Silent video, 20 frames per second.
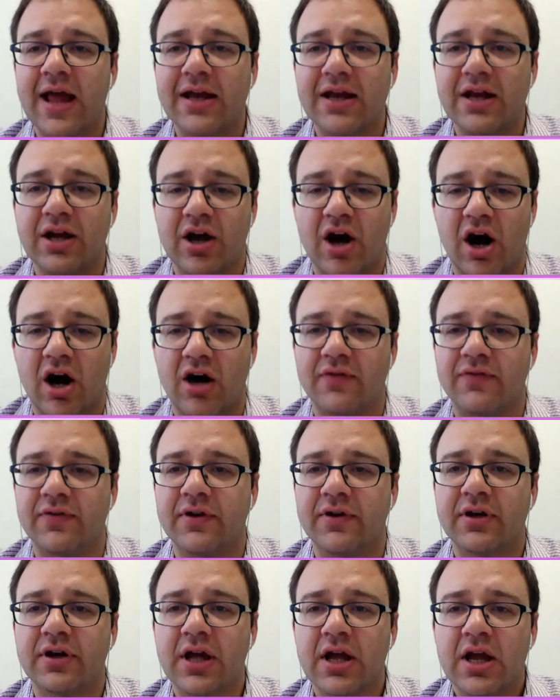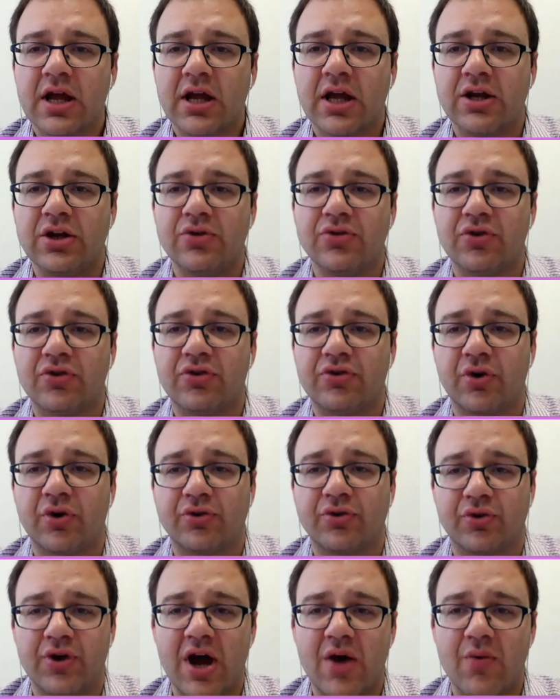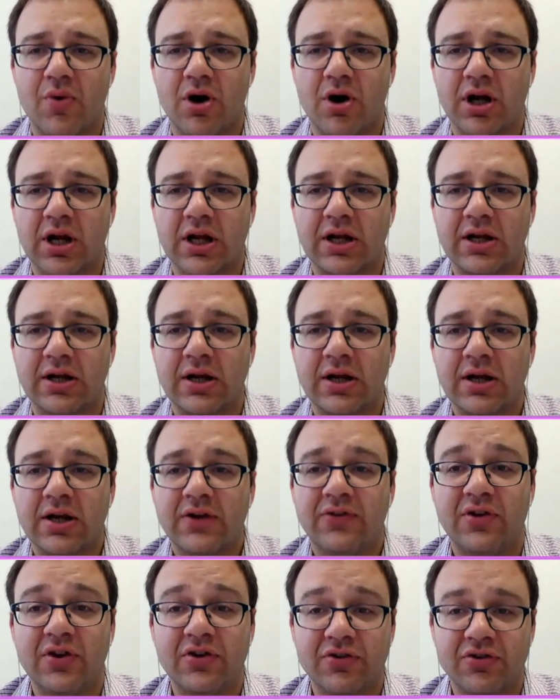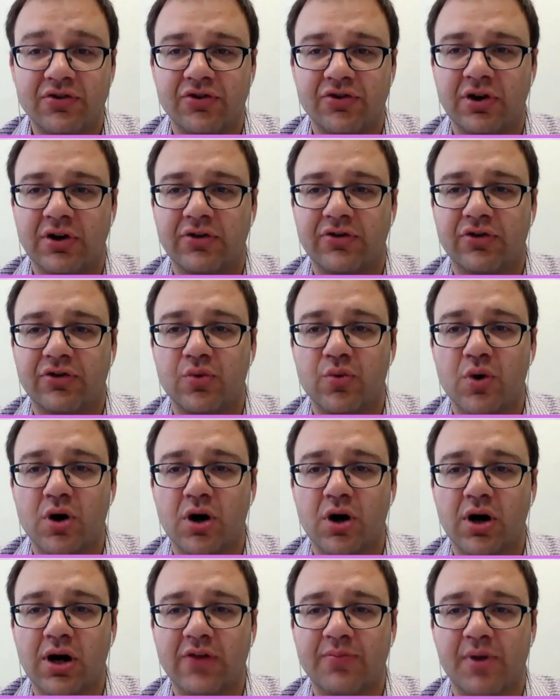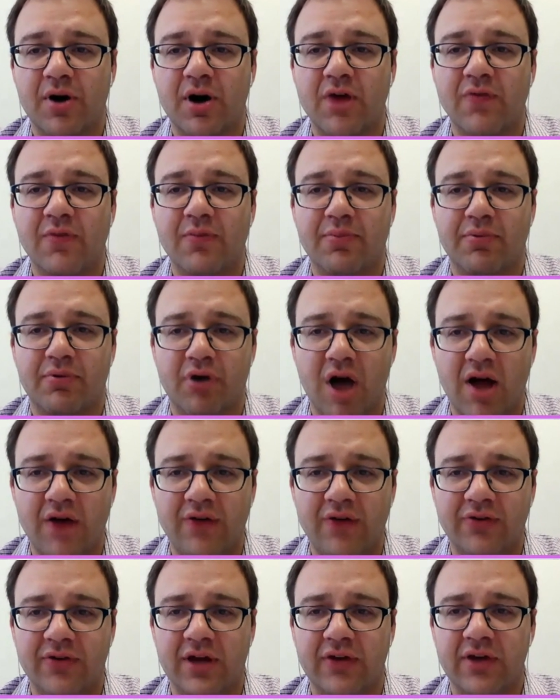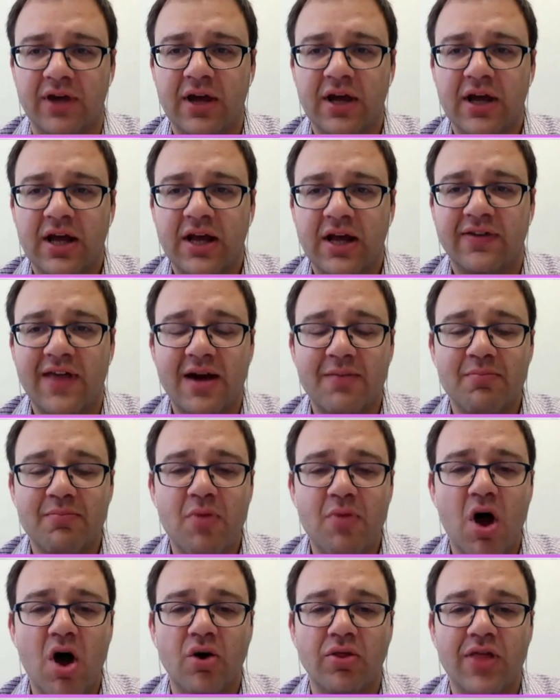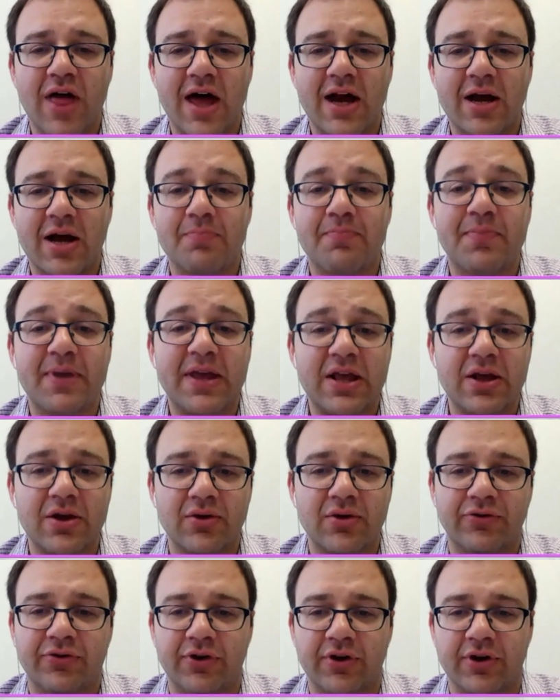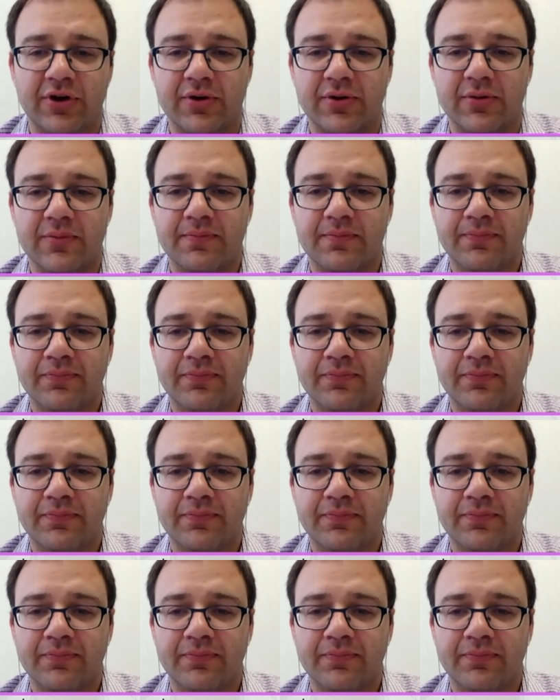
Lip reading: Andy Carvin can use a social network and citizen journalists to work as part of a process. Is that a model that appeals to you?